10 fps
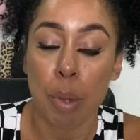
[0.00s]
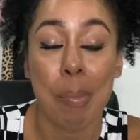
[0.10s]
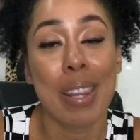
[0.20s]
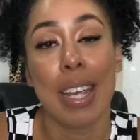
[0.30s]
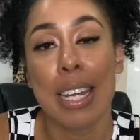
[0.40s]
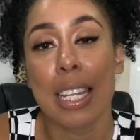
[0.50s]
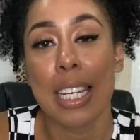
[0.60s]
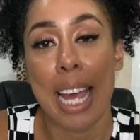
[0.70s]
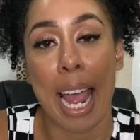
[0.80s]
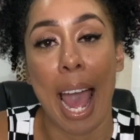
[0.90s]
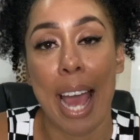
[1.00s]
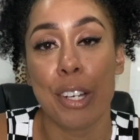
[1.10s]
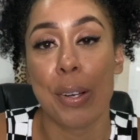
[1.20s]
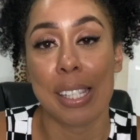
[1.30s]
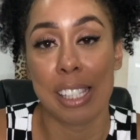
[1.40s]
But at the end of the day, I had
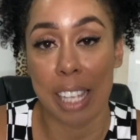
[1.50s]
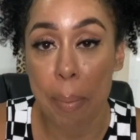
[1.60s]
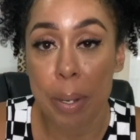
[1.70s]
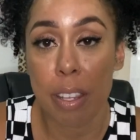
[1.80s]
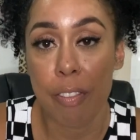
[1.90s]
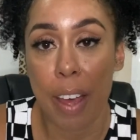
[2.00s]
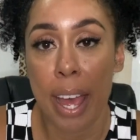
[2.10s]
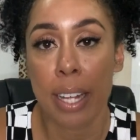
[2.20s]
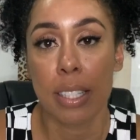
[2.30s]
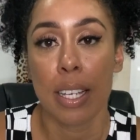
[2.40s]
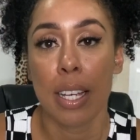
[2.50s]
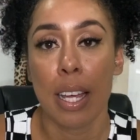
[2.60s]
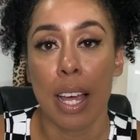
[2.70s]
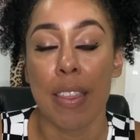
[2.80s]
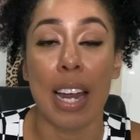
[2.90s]
to accept the fact
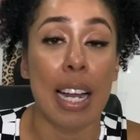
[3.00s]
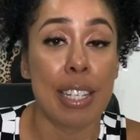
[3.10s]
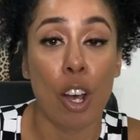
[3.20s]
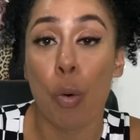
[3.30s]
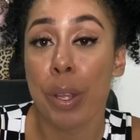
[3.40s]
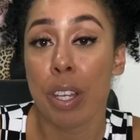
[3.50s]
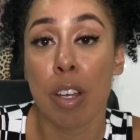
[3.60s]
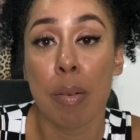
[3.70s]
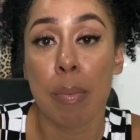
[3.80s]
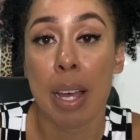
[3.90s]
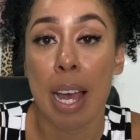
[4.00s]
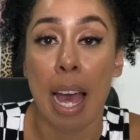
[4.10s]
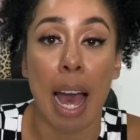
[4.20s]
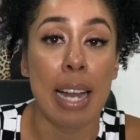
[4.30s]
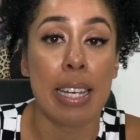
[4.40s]
that I dealt with him,
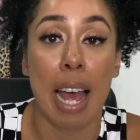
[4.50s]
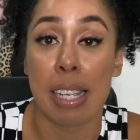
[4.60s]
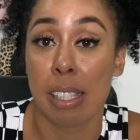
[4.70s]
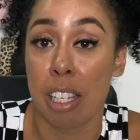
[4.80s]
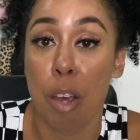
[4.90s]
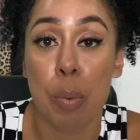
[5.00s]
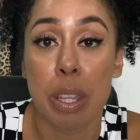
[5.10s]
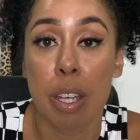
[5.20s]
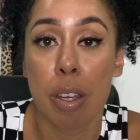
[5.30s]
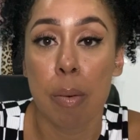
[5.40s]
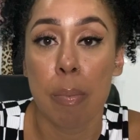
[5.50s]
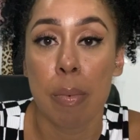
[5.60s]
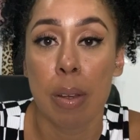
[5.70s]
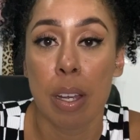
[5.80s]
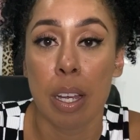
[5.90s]
I, I slept with him,
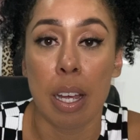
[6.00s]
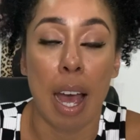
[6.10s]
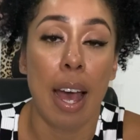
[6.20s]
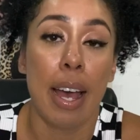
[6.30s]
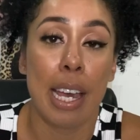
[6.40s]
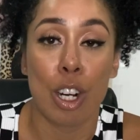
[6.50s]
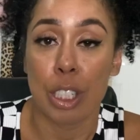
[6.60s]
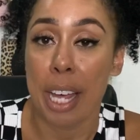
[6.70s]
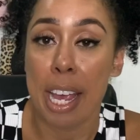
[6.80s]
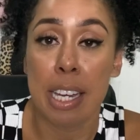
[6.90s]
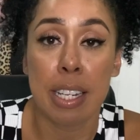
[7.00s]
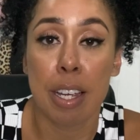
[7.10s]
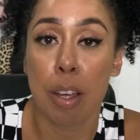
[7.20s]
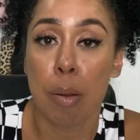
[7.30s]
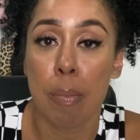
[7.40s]
I entertained
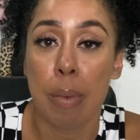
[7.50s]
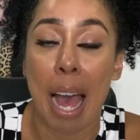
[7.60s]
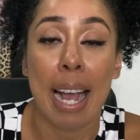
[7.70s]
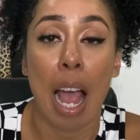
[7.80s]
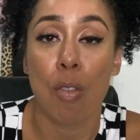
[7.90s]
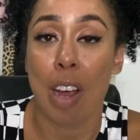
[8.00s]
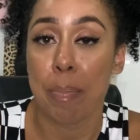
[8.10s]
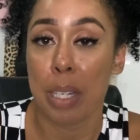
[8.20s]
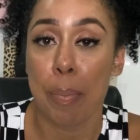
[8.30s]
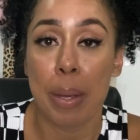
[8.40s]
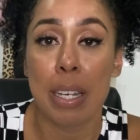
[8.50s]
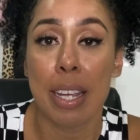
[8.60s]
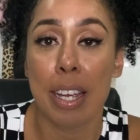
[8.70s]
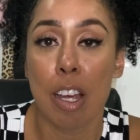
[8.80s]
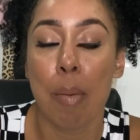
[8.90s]
him. I got wrapped up into
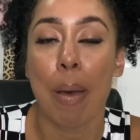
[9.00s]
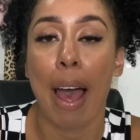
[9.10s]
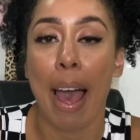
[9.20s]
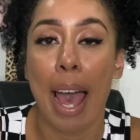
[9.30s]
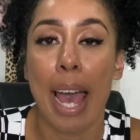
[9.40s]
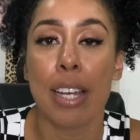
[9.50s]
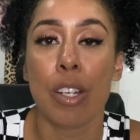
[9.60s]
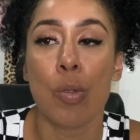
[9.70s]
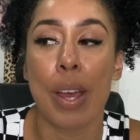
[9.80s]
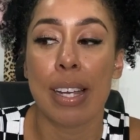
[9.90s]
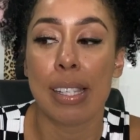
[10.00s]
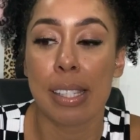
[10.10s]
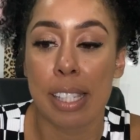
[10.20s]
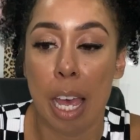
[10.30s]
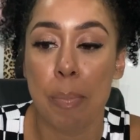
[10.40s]
him. I had to
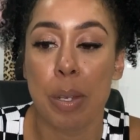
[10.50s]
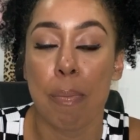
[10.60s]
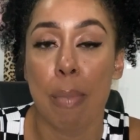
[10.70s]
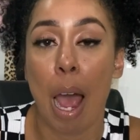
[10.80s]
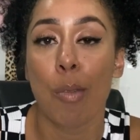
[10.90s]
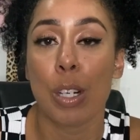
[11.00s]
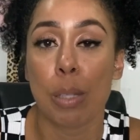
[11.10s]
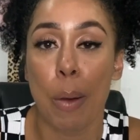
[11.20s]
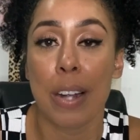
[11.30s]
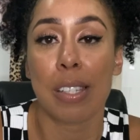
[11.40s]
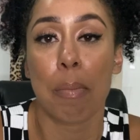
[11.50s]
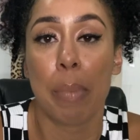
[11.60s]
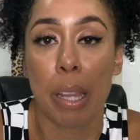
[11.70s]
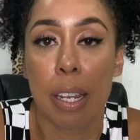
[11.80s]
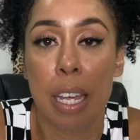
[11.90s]
accept my
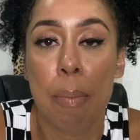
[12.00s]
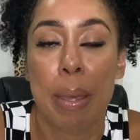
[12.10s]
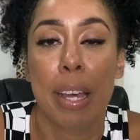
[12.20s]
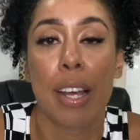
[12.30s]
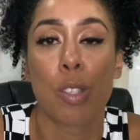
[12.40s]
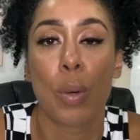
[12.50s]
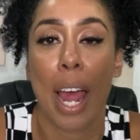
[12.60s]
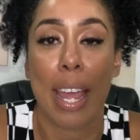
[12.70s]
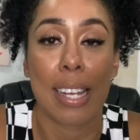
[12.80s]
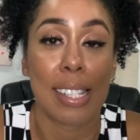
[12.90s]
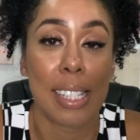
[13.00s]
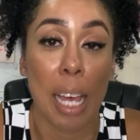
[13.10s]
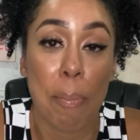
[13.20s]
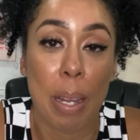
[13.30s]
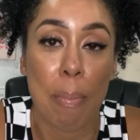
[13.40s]
responsibility because when I
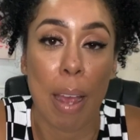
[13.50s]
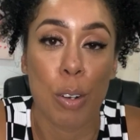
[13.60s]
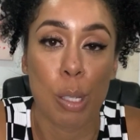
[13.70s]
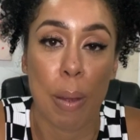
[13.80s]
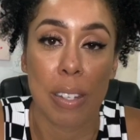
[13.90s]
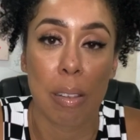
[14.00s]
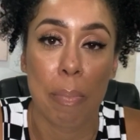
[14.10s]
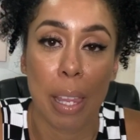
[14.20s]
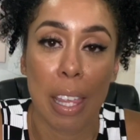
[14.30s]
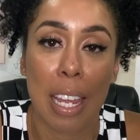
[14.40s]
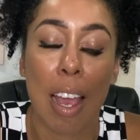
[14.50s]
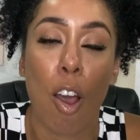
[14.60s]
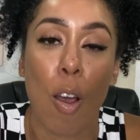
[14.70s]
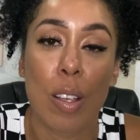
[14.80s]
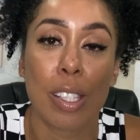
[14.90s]
accepted my responsibility,
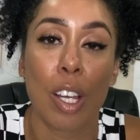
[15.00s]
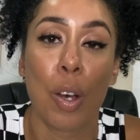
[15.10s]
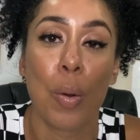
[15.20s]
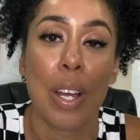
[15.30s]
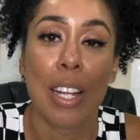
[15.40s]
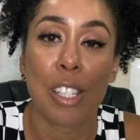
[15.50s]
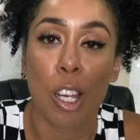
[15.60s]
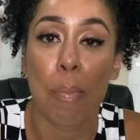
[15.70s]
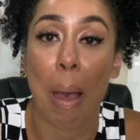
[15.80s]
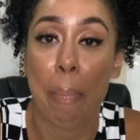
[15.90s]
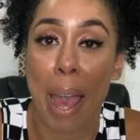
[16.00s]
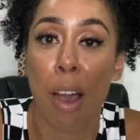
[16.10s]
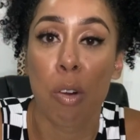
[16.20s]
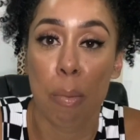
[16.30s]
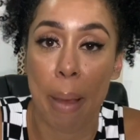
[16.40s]
I also took my
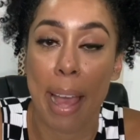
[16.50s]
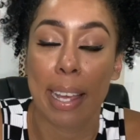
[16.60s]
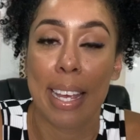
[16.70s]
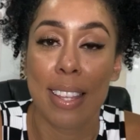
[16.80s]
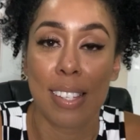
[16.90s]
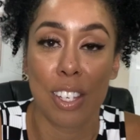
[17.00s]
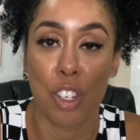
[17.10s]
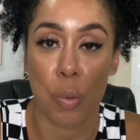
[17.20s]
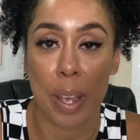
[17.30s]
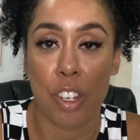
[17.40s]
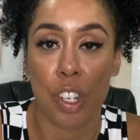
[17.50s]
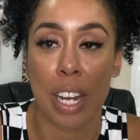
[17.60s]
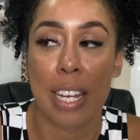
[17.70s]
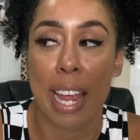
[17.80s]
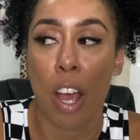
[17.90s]
power back in the situation.
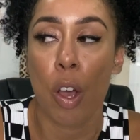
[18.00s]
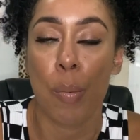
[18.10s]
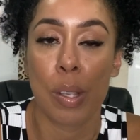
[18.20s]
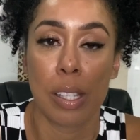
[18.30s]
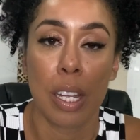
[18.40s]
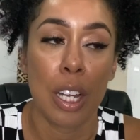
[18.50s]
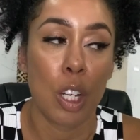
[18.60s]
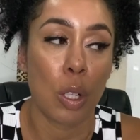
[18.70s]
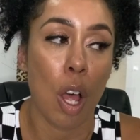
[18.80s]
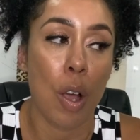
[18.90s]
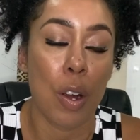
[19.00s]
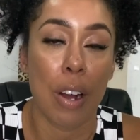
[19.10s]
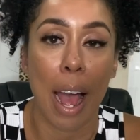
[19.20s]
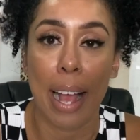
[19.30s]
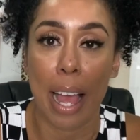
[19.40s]
And now it was no
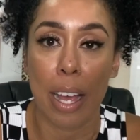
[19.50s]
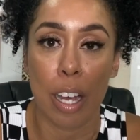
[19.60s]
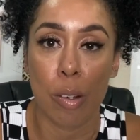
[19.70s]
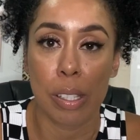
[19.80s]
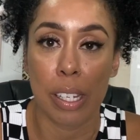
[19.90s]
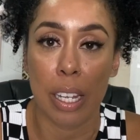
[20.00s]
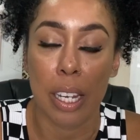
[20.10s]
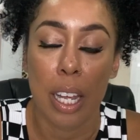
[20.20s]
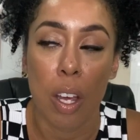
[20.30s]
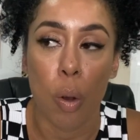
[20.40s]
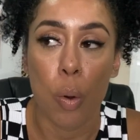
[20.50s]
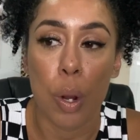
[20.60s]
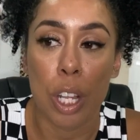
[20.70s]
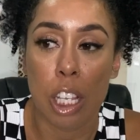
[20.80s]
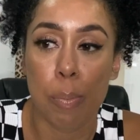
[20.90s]
longer I got ghosted
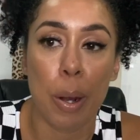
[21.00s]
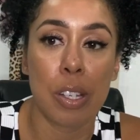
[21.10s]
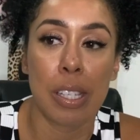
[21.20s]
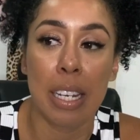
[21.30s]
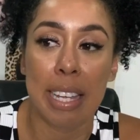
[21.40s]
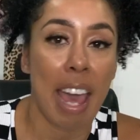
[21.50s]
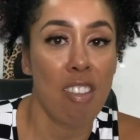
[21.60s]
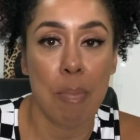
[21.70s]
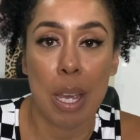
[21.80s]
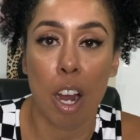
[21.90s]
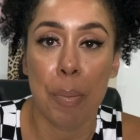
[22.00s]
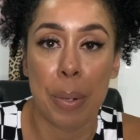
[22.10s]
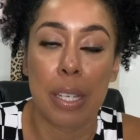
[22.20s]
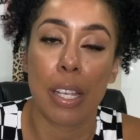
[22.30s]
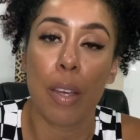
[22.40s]
or this person gave me
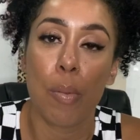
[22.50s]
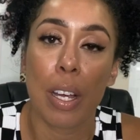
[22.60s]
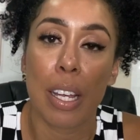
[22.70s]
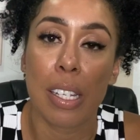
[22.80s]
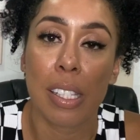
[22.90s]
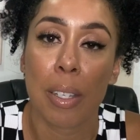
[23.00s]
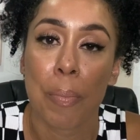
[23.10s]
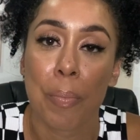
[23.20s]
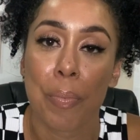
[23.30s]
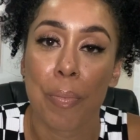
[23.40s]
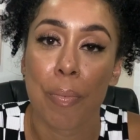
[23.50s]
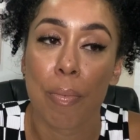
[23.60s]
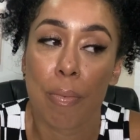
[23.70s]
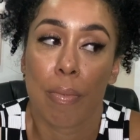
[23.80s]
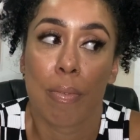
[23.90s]
herpes. It was
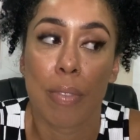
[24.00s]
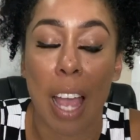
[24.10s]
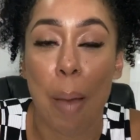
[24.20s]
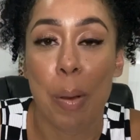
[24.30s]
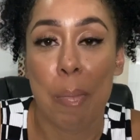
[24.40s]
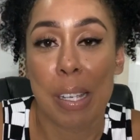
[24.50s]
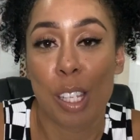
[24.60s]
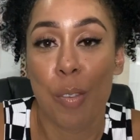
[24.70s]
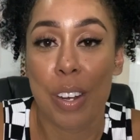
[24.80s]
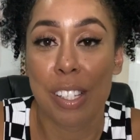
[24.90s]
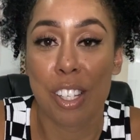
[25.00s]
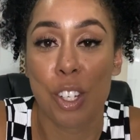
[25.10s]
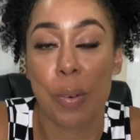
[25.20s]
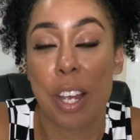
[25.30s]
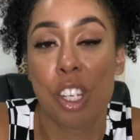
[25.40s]
I put myself in a
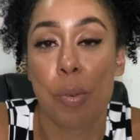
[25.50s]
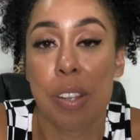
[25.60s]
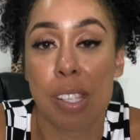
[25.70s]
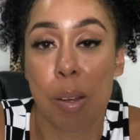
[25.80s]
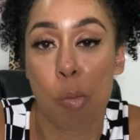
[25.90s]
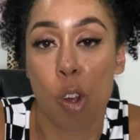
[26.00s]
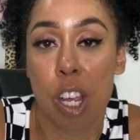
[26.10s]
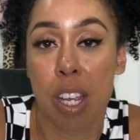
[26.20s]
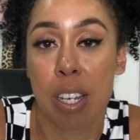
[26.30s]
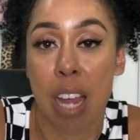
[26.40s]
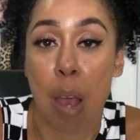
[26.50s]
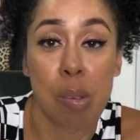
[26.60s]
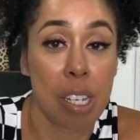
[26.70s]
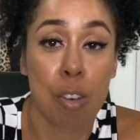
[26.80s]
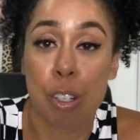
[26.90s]
situation with someone. I
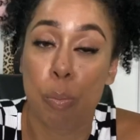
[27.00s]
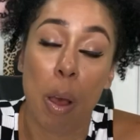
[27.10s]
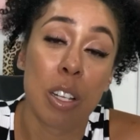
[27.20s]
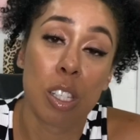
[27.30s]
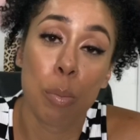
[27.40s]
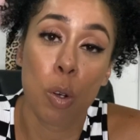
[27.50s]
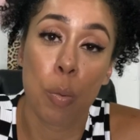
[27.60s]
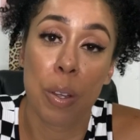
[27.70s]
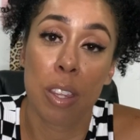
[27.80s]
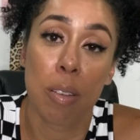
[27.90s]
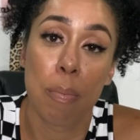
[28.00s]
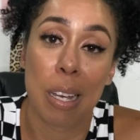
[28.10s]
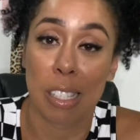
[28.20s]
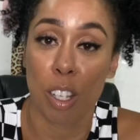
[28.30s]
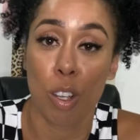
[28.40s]
was irresponsible with
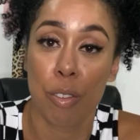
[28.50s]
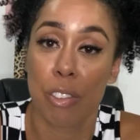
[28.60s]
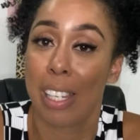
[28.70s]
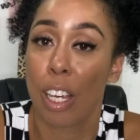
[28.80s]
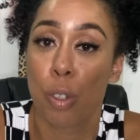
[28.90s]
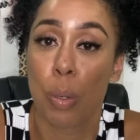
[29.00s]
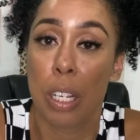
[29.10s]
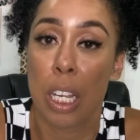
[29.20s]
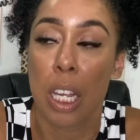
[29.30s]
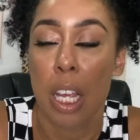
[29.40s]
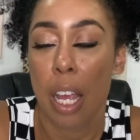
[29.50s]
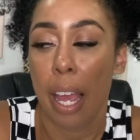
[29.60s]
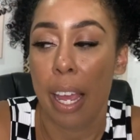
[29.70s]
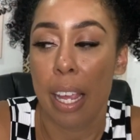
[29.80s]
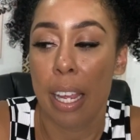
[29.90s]
myself sexually.
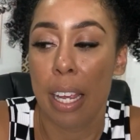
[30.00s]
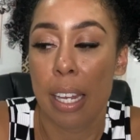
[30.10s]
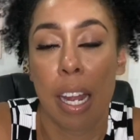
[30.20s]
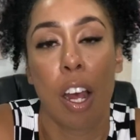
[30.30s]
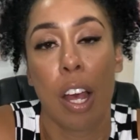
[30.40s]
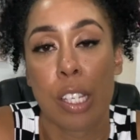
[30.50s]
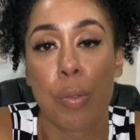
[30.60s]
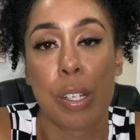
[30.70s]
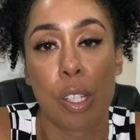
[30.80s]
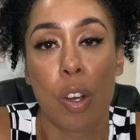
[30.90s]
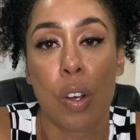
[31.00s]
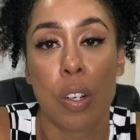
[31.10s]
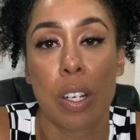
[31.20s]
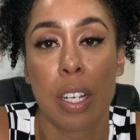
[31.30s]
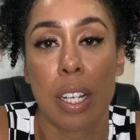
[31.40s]
And as a
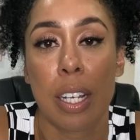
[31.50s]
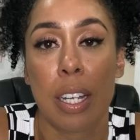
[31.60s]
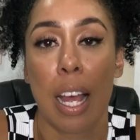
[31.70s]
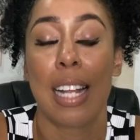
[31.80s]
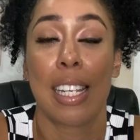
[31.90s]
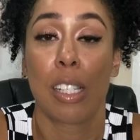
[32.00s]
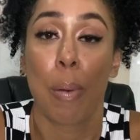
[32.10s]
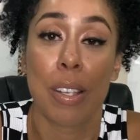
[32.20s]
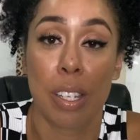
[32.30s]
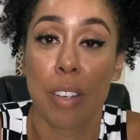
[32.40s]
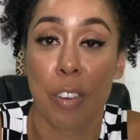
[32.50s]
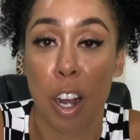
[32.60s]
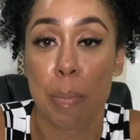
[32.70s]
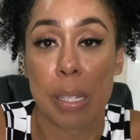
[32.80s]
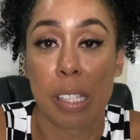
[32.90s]
result, I test positive for
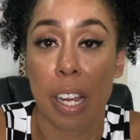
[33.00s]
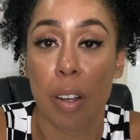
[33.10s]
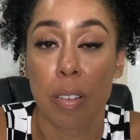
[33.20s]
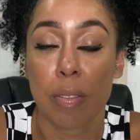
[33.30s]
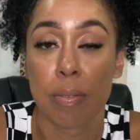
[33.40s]
herpes now.